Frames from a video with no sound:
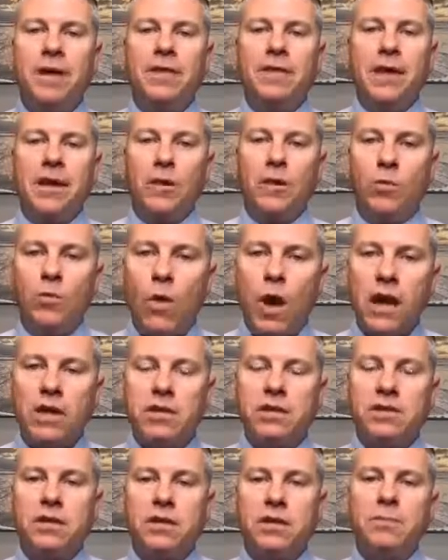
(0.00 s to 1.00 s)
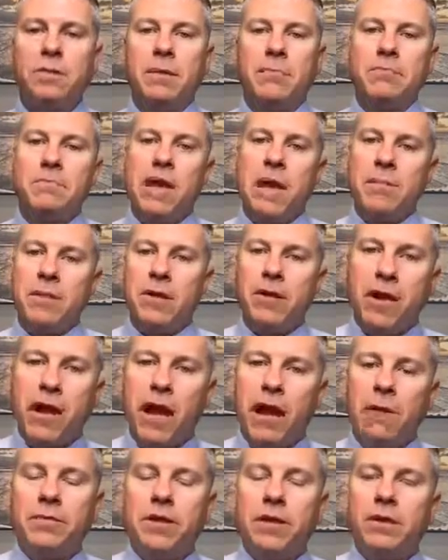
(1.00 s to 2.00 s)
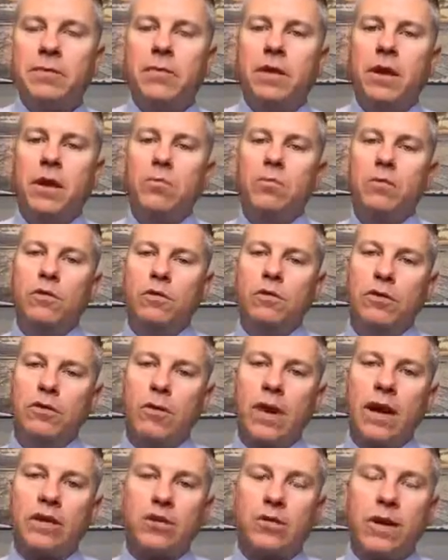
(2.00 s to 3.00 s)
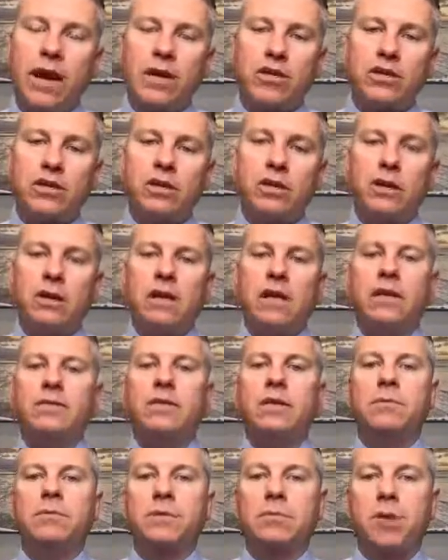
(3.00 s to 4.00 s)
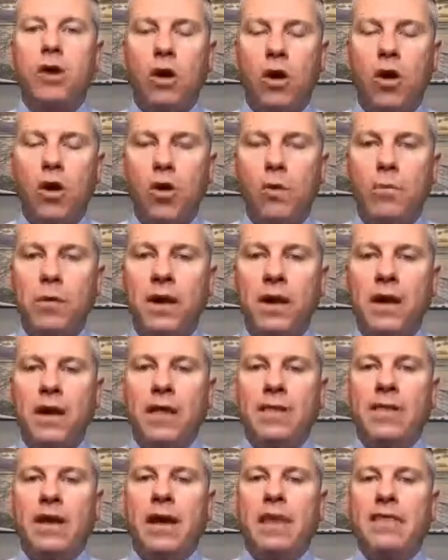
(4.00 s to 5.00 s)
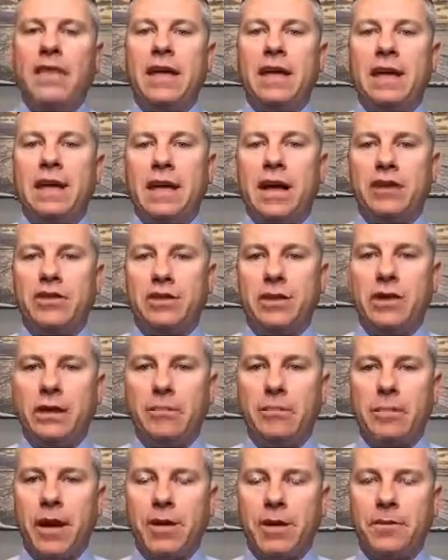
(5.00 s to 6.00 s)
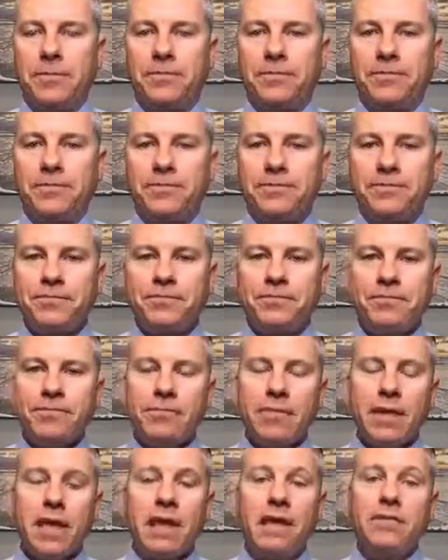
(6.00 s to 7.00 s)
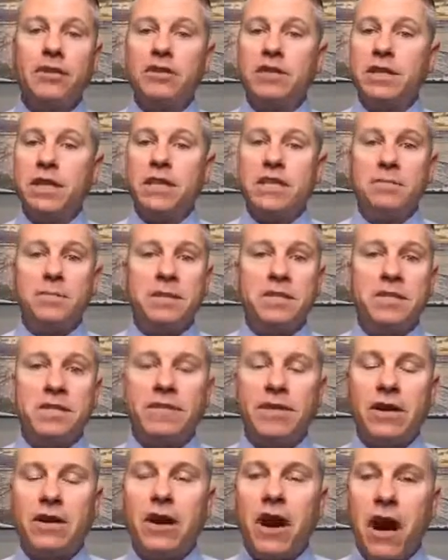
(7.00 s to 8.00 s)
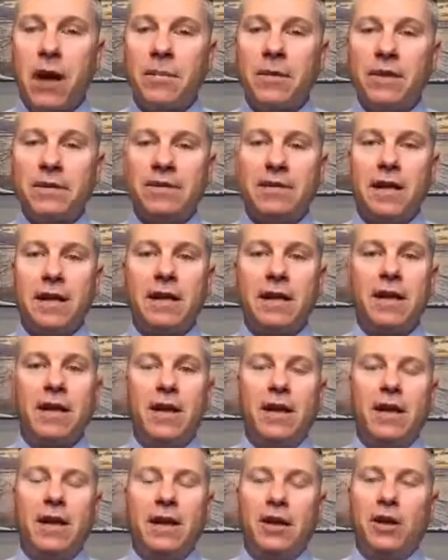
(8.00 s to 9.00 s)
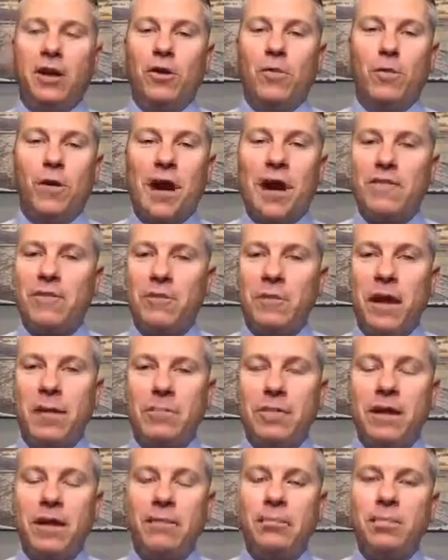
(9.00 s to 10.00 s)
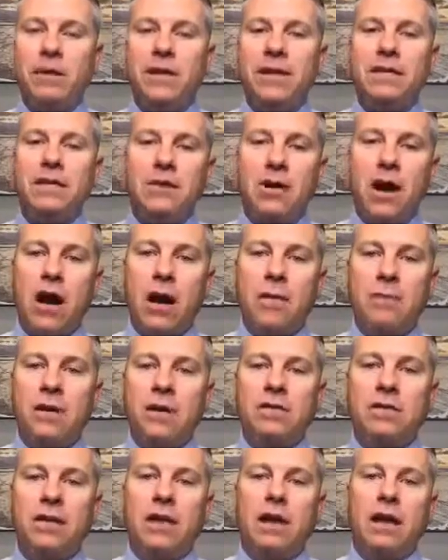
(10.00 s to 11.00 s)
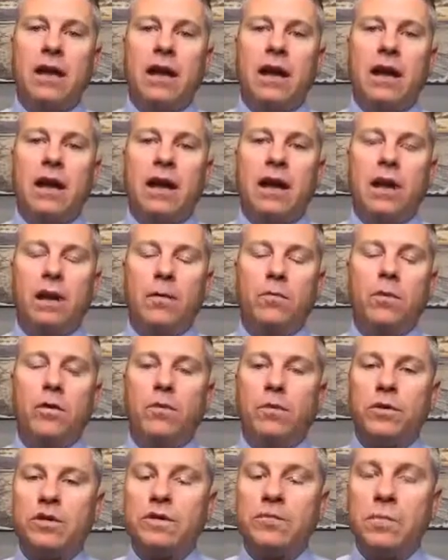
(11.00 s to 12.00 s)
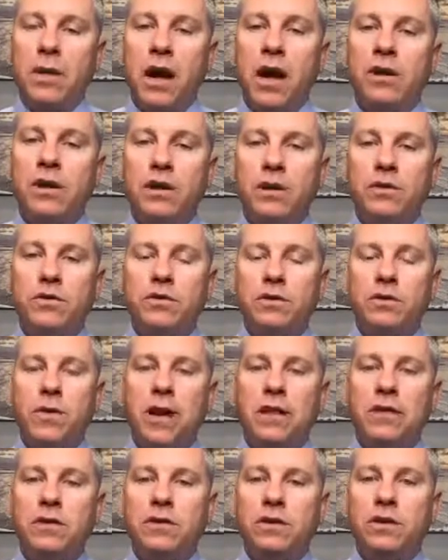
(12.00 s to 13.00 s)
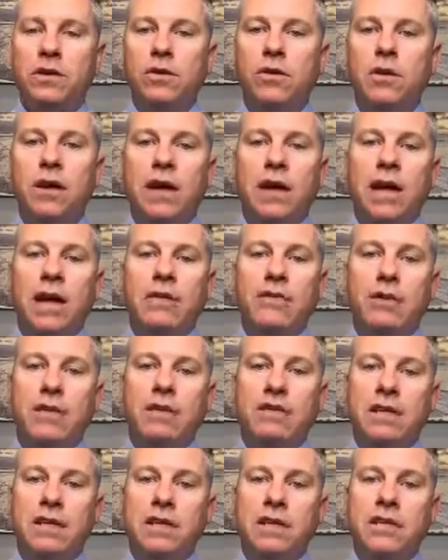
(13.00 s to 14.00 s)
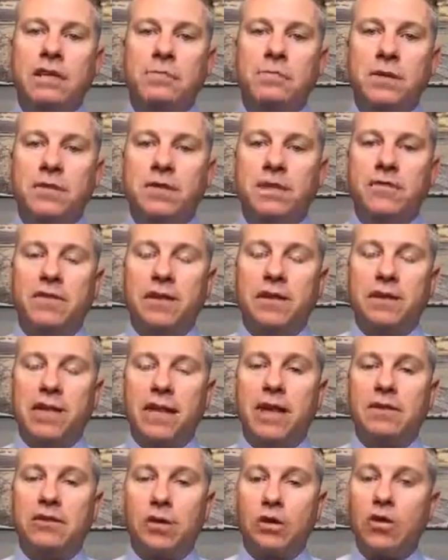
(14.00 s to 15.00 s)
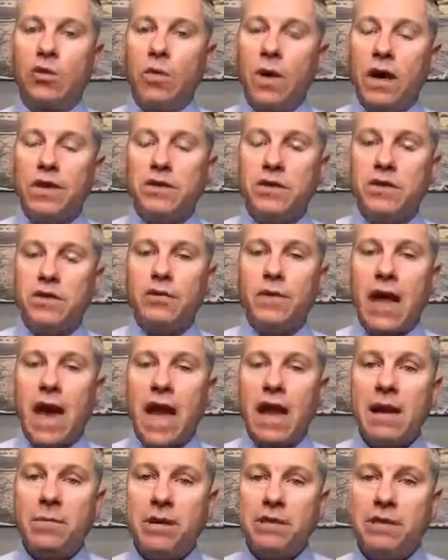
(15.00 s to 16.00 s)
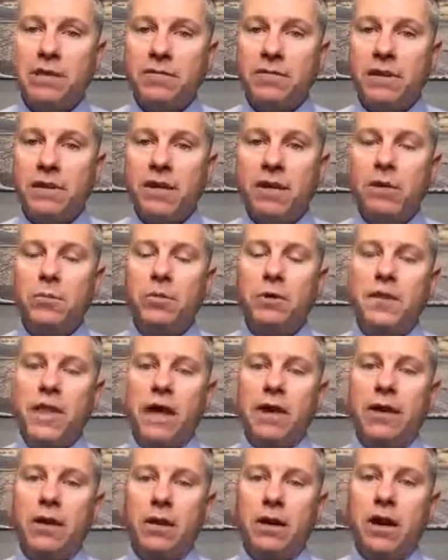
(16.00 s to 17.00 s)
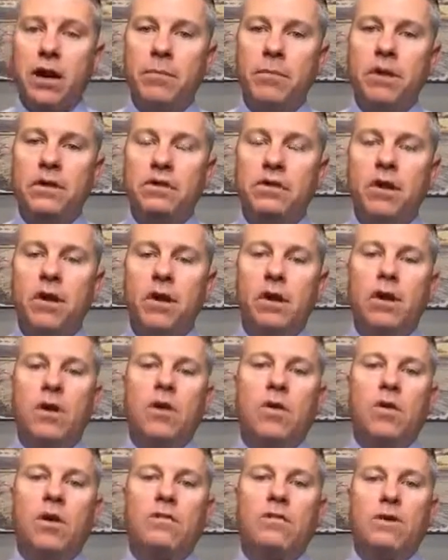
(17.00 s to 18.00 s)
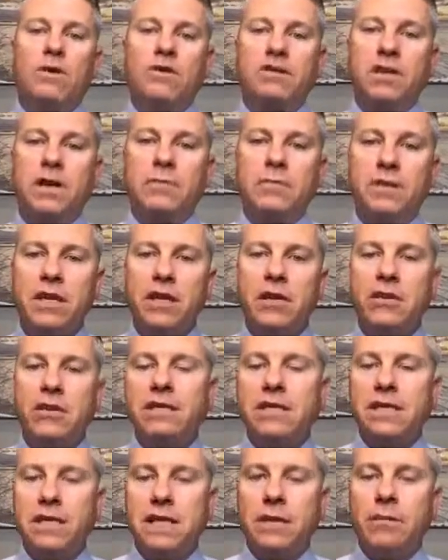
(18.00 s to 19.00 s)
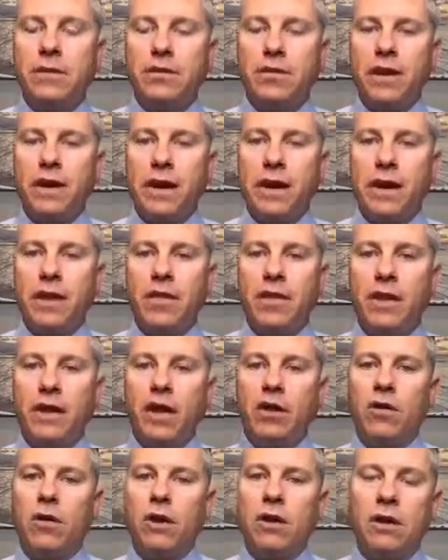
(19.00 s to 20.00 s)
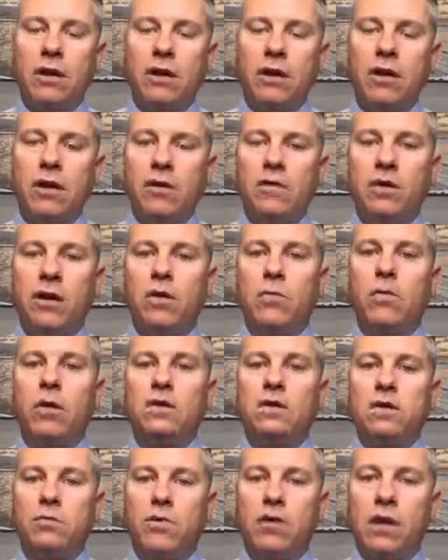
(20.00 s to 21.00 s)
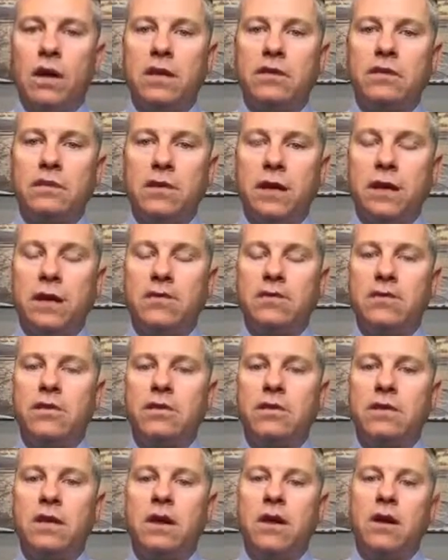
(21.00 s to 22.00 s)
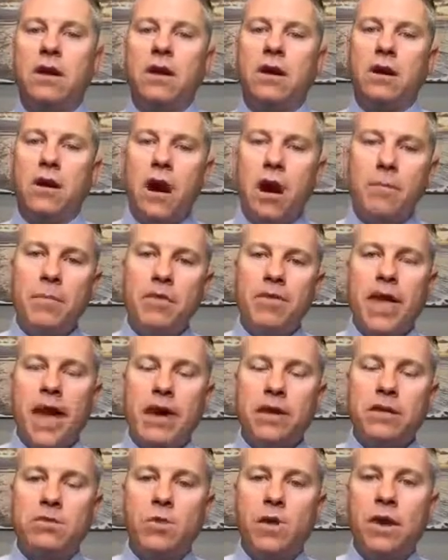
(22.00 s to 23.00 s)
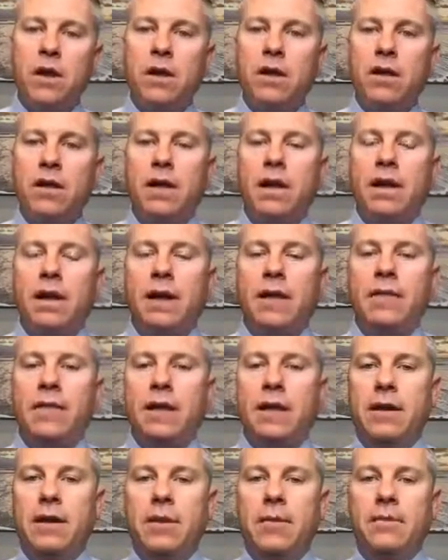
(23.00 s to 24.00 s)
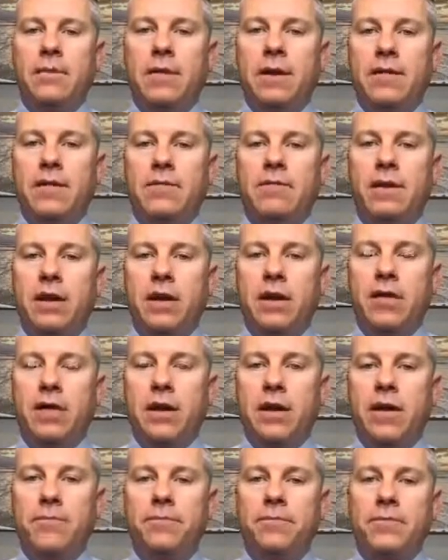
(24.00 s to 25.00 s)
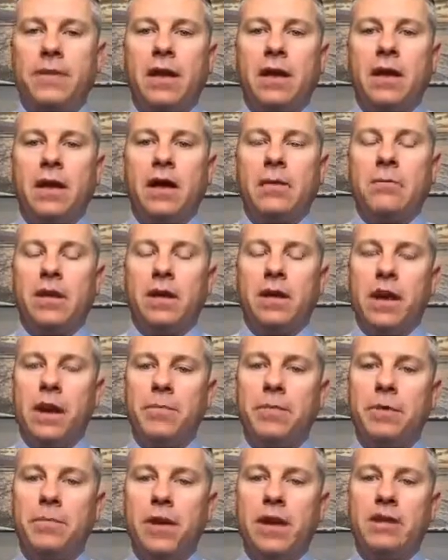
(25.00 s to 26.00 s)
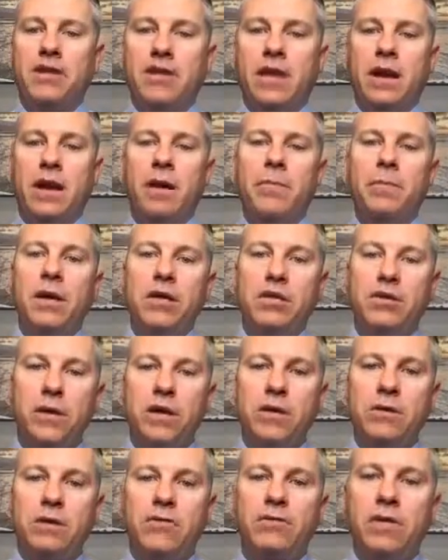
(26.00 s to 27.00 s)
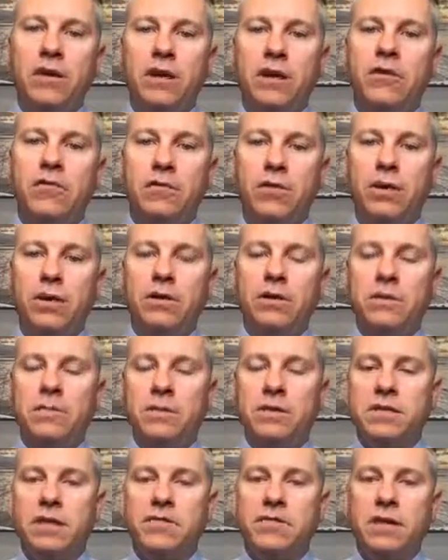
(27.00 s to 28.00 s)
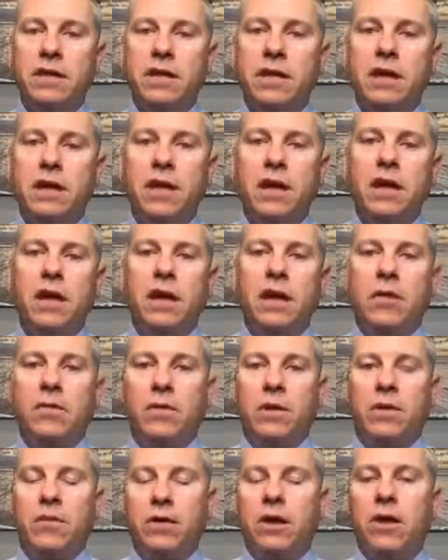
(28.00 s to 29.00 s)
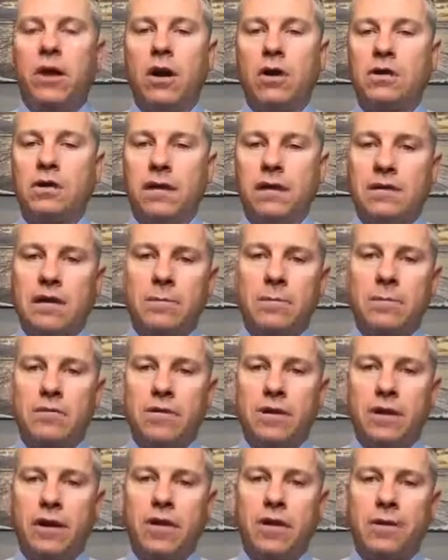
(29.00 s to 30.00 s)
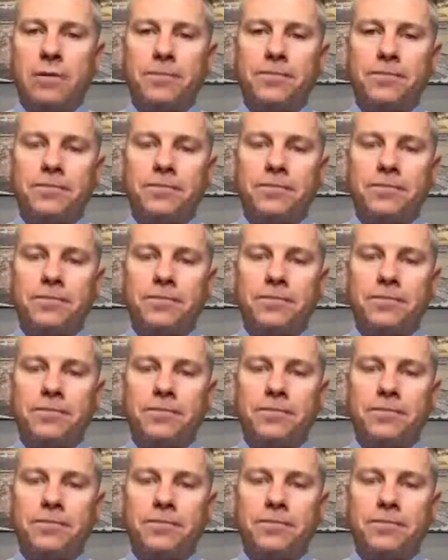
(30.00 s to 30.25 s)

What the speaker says: They can watch this a little bit. Maybe it'll help them move in the right direction or give them some hope that they can actually get better. If there's any specific comments, like, whatever might be, please comment and we'll respond to those directly to you. If there's any specific things or questions you had about this video, put that in the comments. Or if there's something you're dealing with right now that you're unclear of and you want some more answers, comment that as well in the video there on the comment page, and I'll make sure I do a video for you specifically in regards to that type of scenario.